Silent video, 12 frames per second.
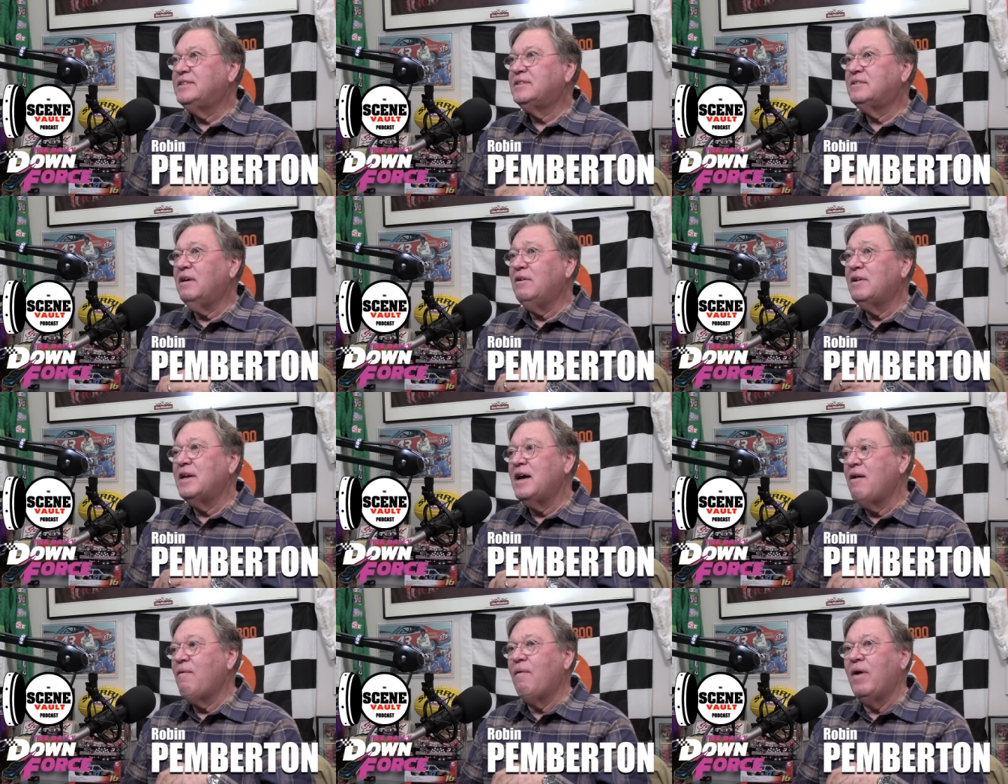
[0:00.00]
It started
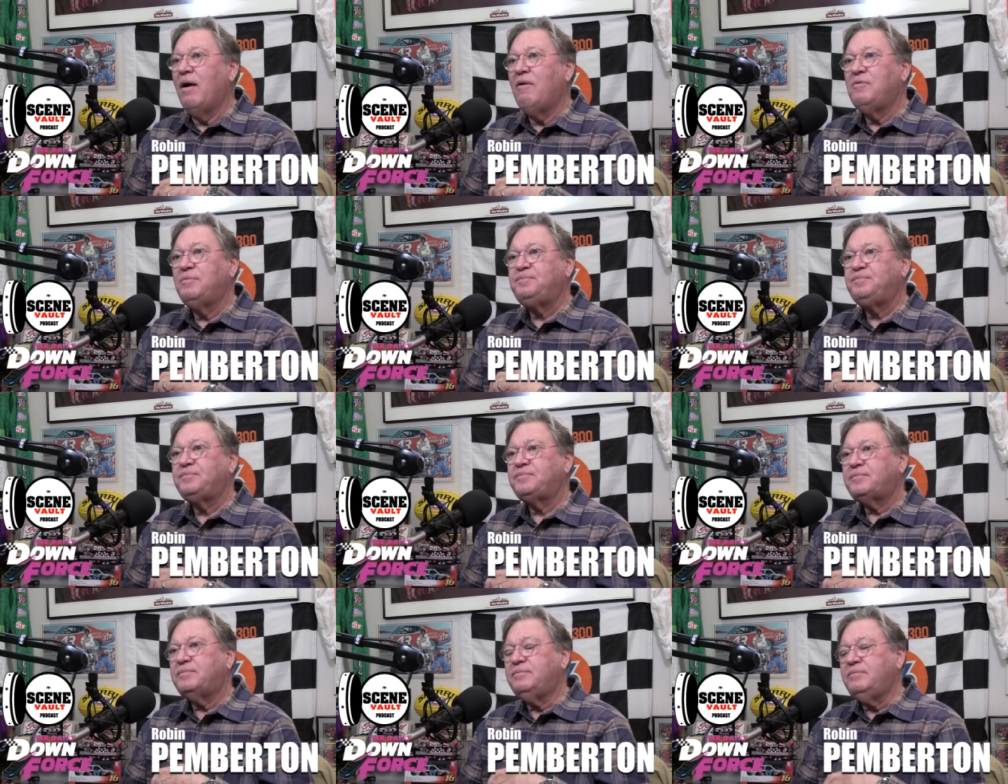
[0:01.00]
out well,
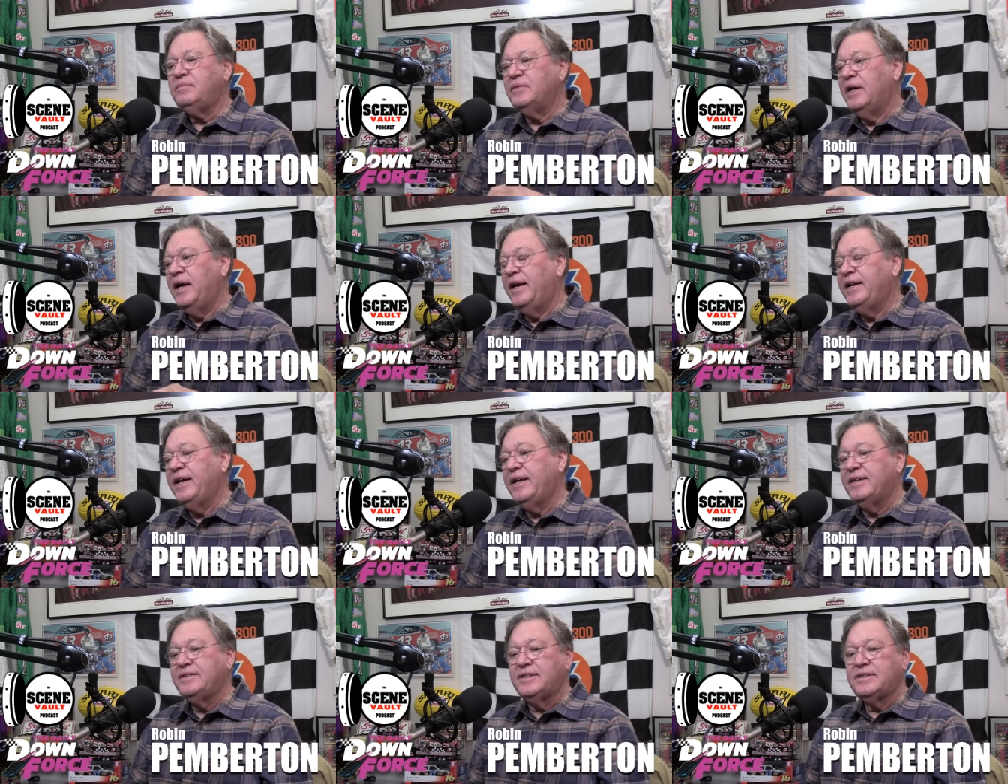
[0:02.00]
and
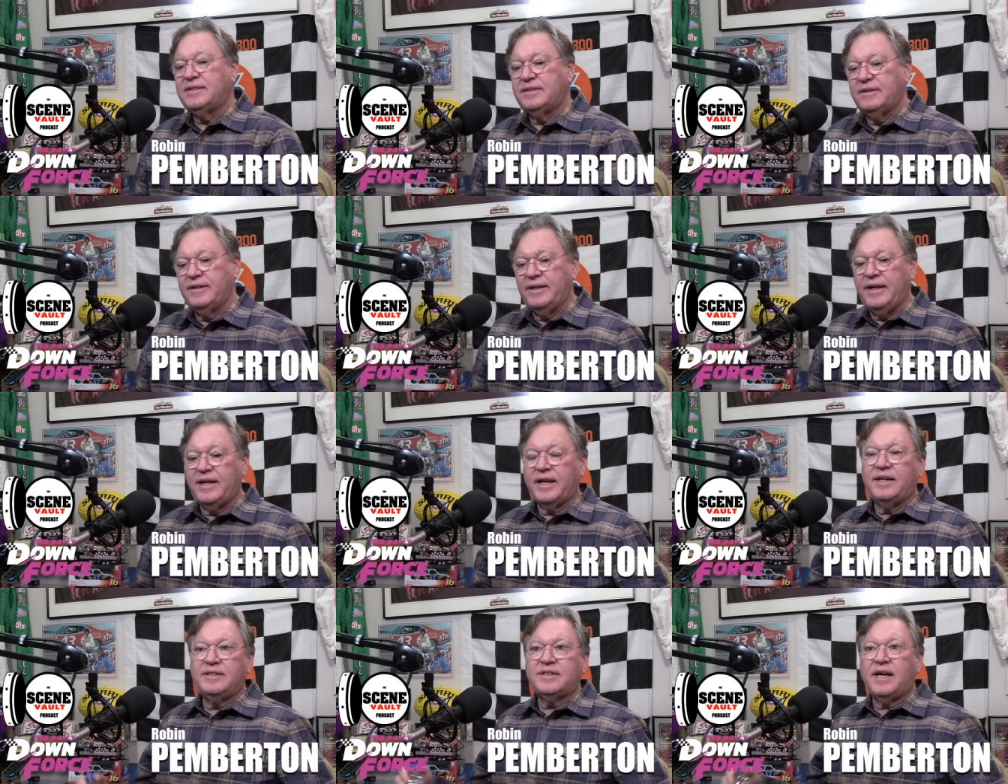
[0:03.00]
then it just
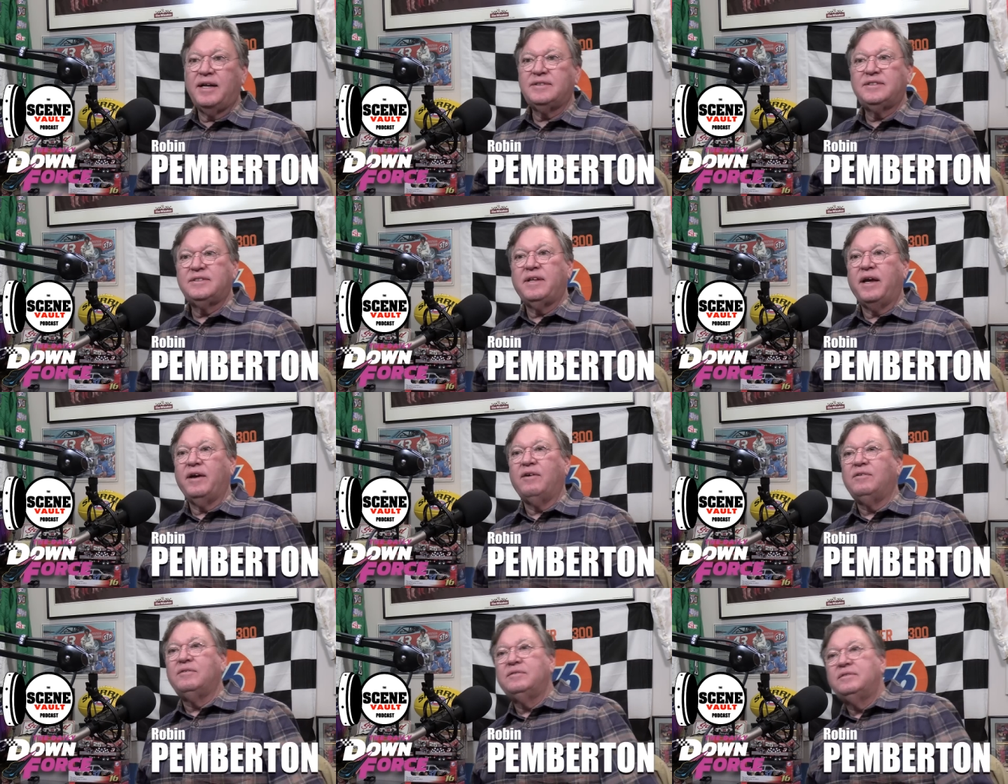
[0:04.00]
got stale.